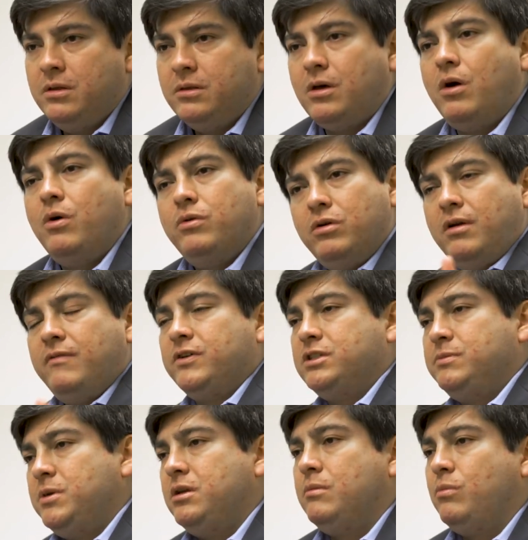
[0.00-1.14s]
The owner of
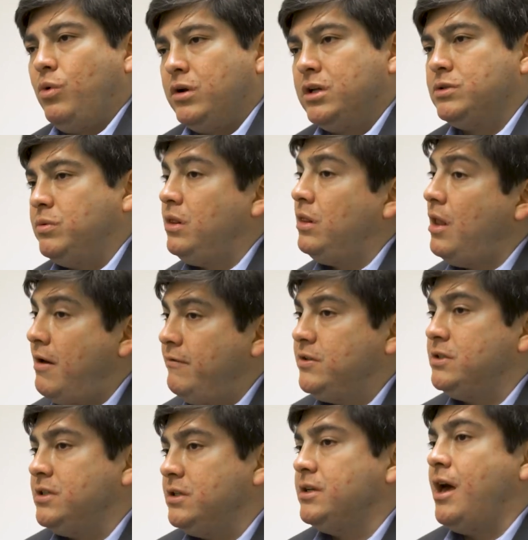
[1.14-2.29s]
Expedient Mortgage would love
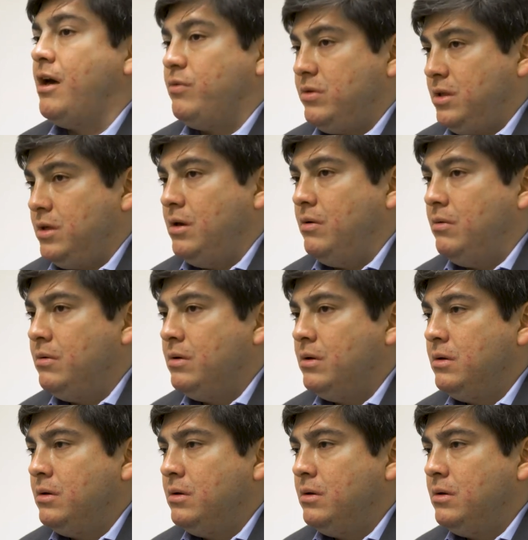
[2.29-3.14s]
to sit down with you